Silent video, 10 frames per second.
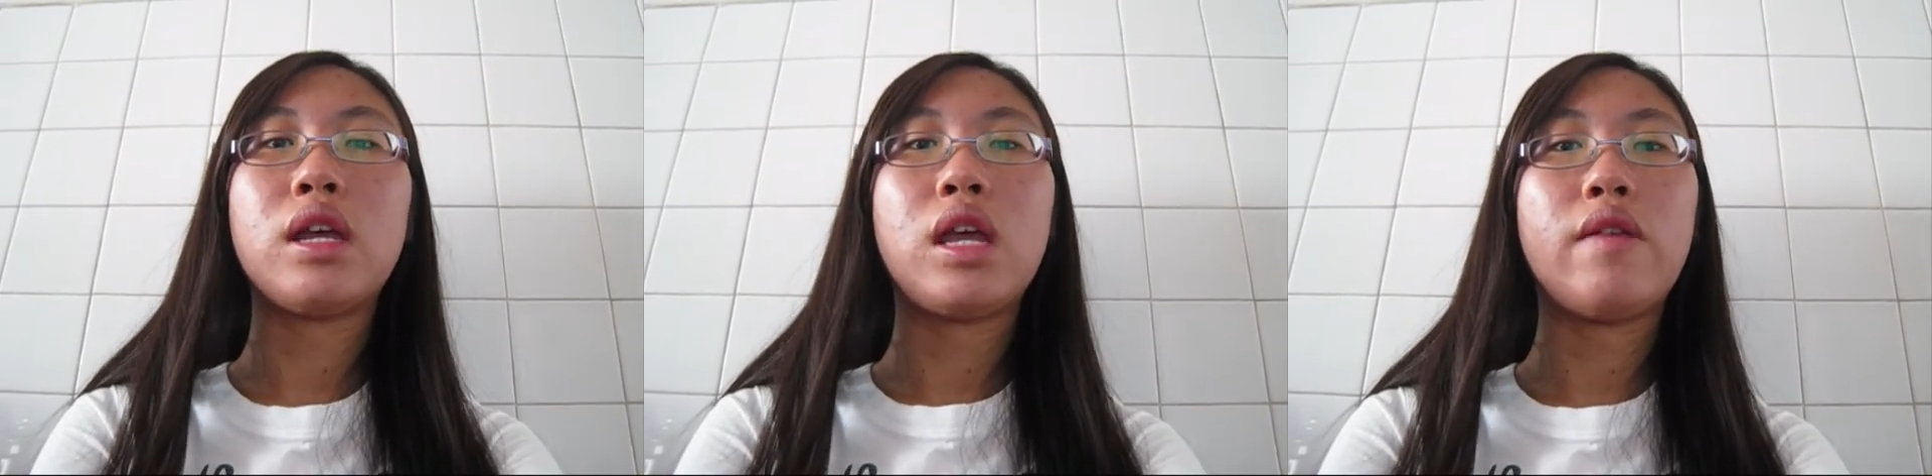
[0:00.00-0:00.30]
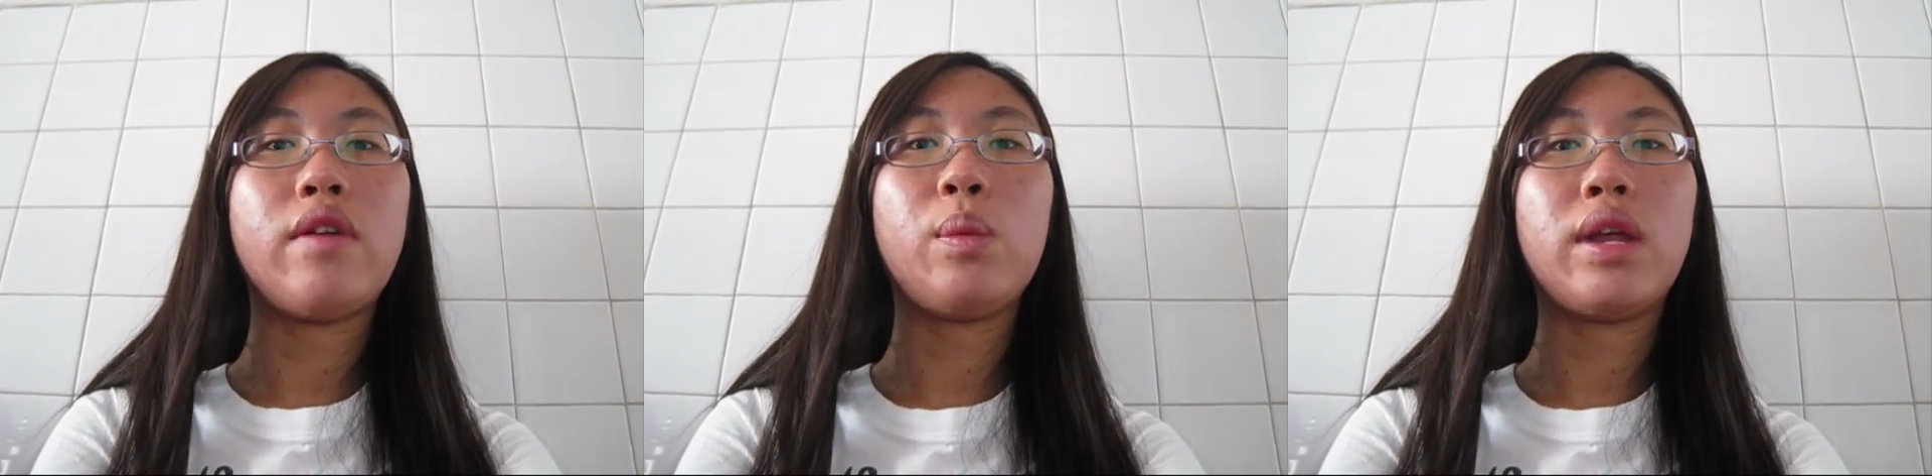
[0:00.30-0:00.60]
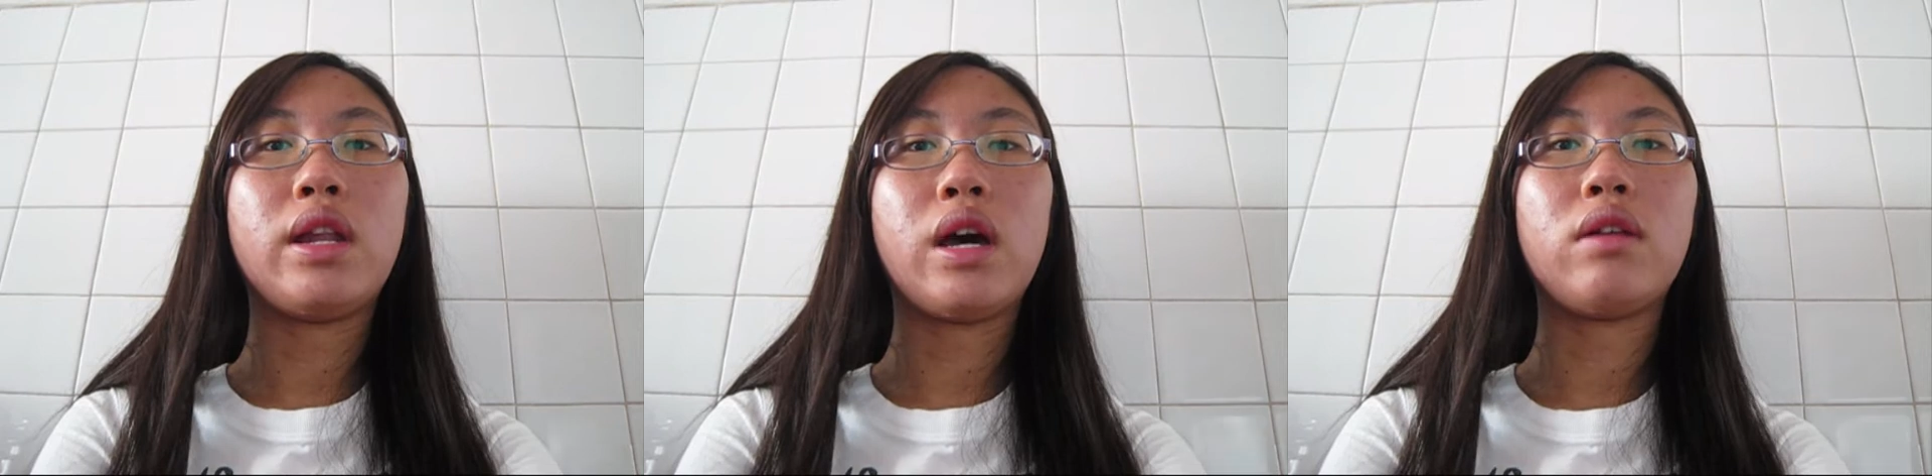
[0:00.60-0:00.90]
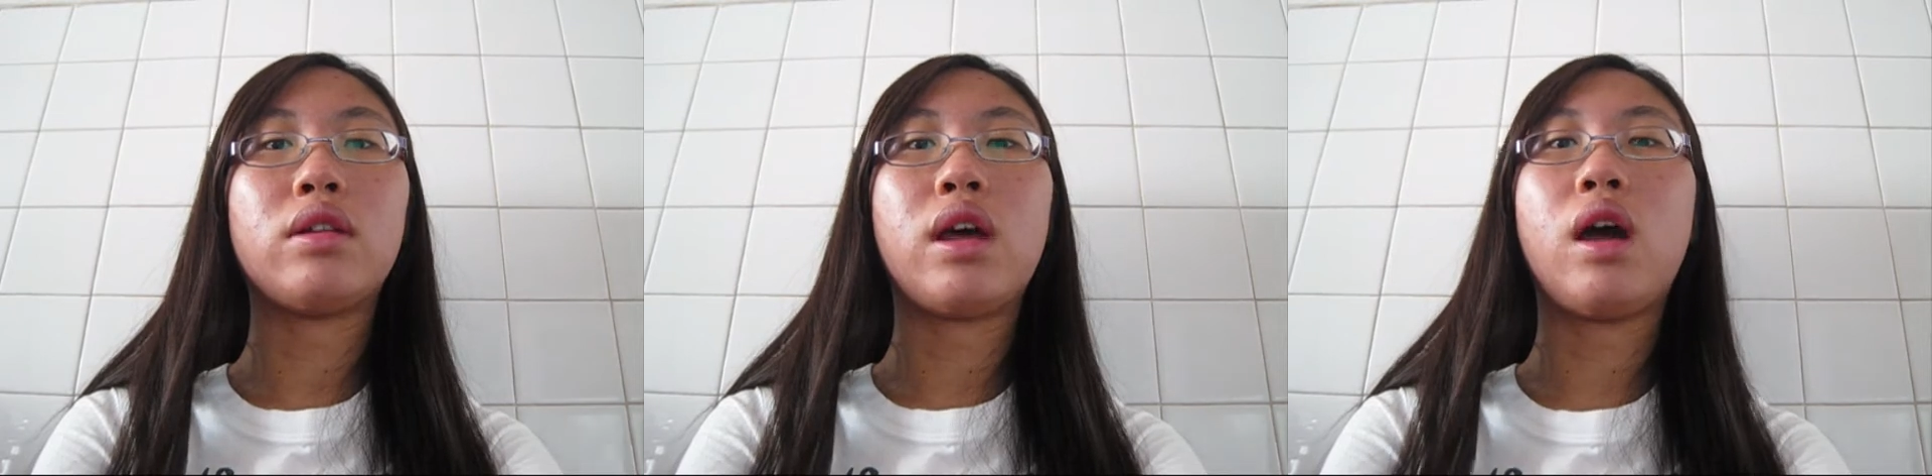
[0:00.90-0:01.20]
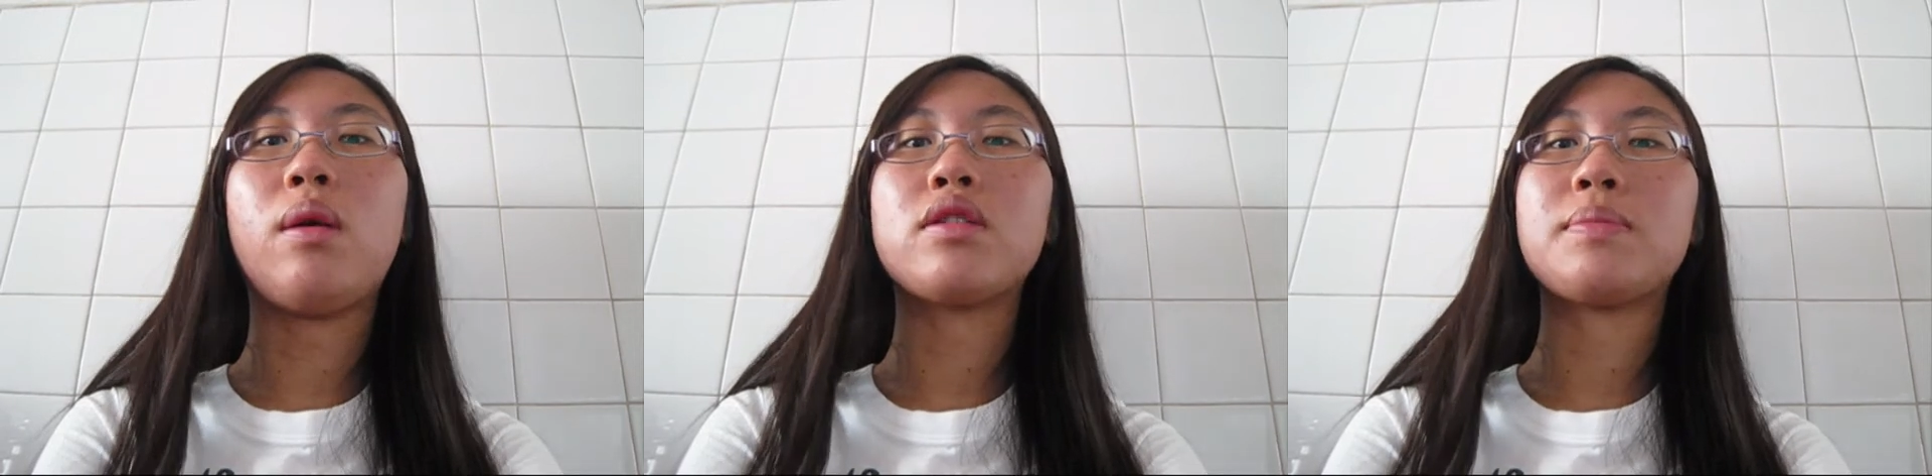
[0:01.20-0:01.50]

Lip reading: even without the help of